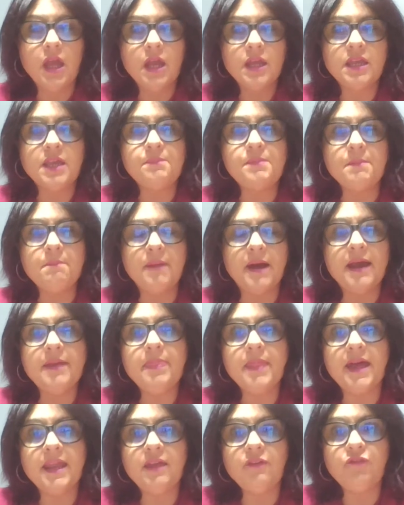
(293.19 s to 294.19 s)
Keep in
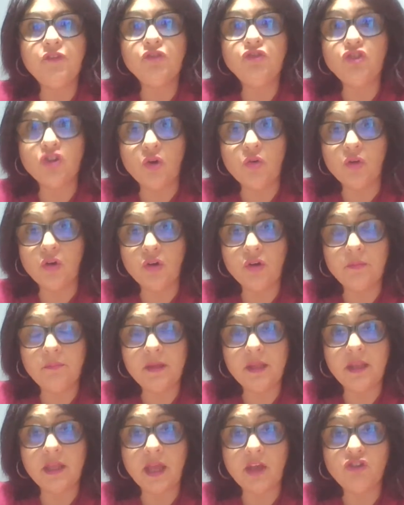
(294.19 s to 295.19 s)
mind that if you don't go to
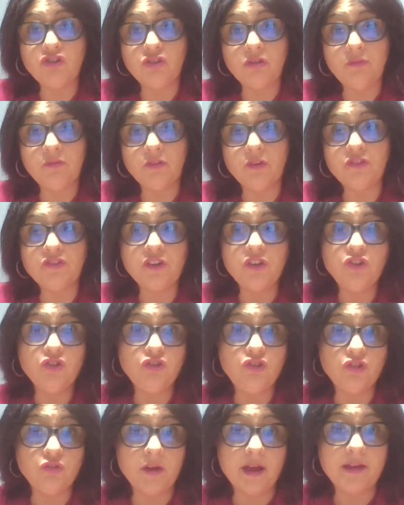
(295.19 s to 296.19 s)
mediation first and you
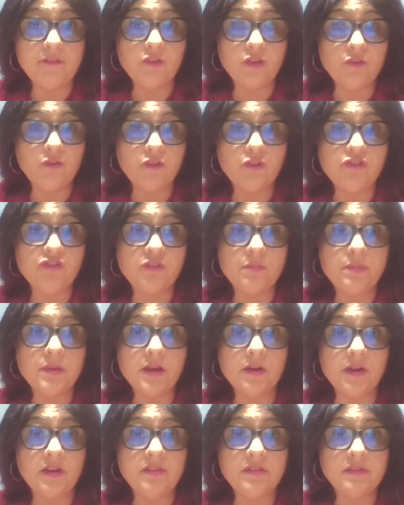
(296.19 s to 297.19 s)
do have your first
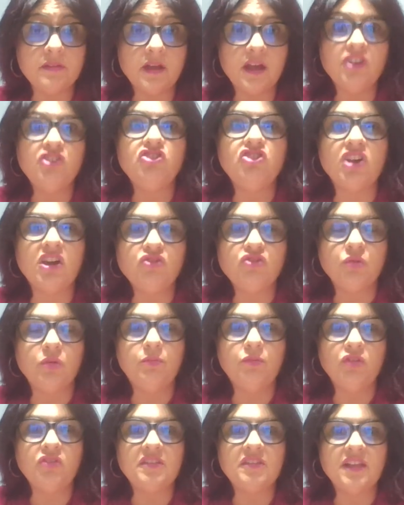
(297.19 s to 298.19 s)
appearance, a judge will
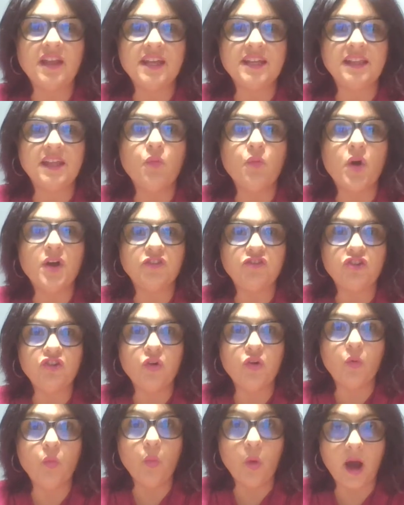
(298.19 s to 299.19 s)
most likely want to
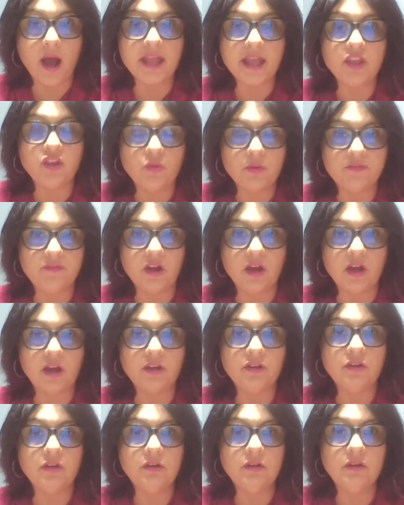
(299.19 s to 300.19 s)
know why you have
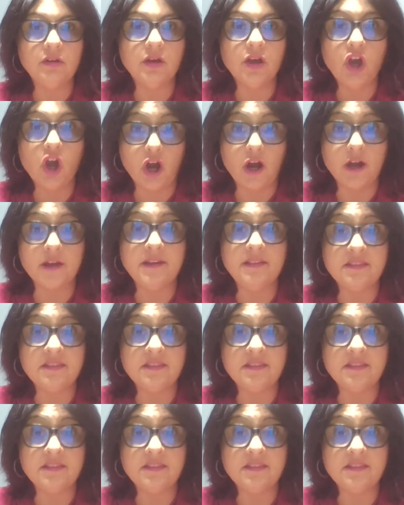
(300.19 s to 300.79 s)
not gone